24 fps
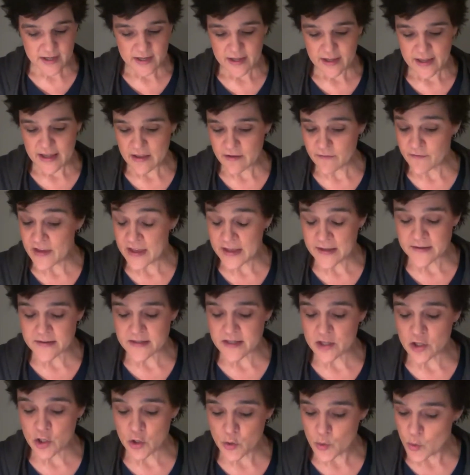Events
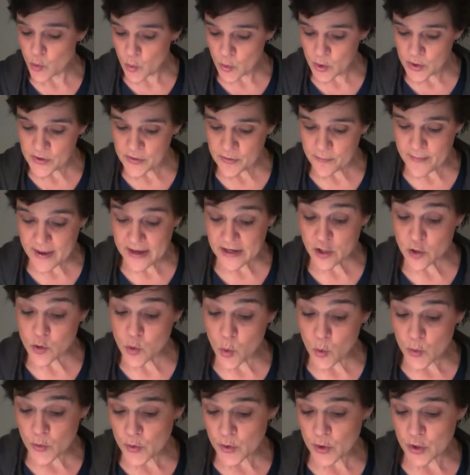in the North made
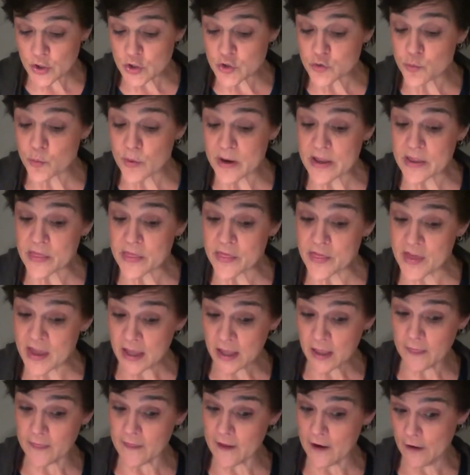Northerners
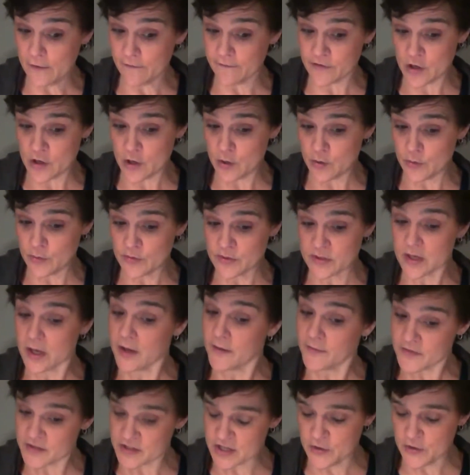rethink their views
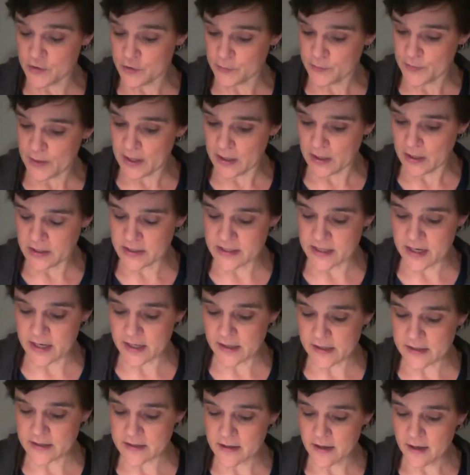of Southern
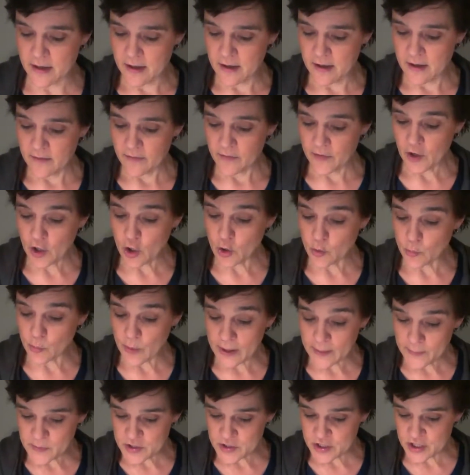politics. The
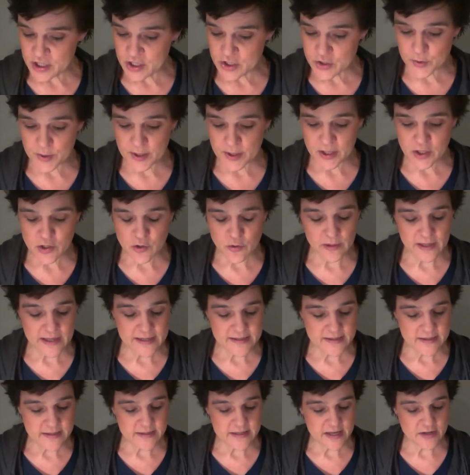corruption during
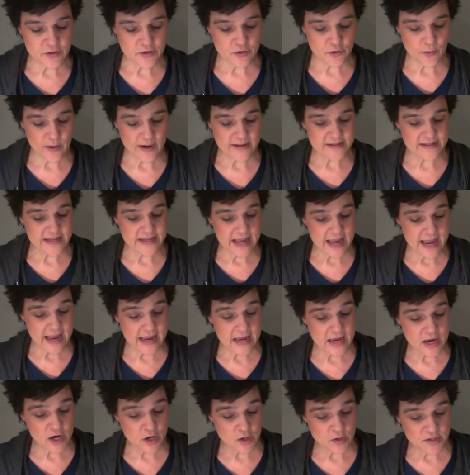Ulysses S. Grant's 8
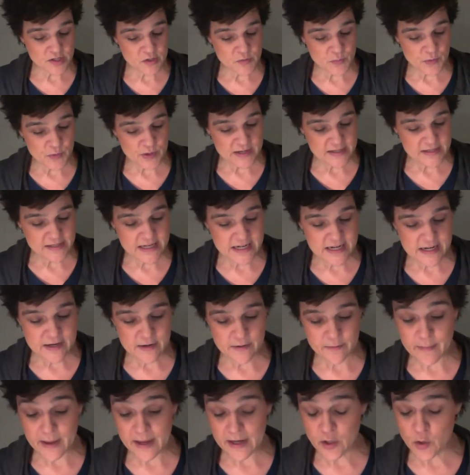years as
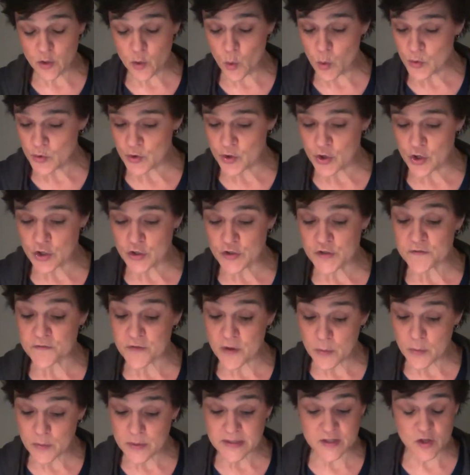president made Northerners
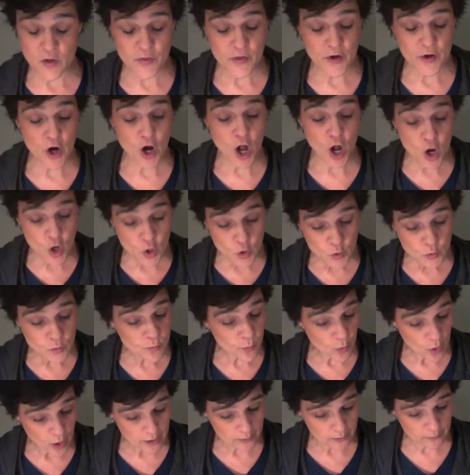focus on their own
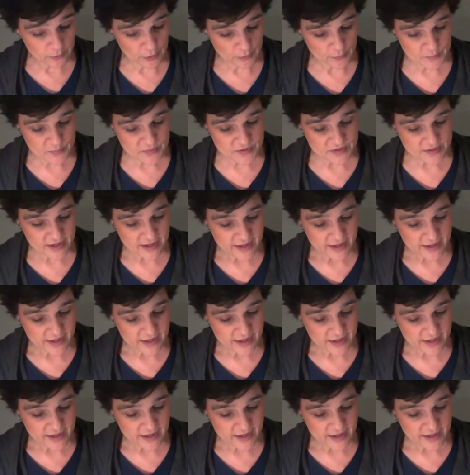problems.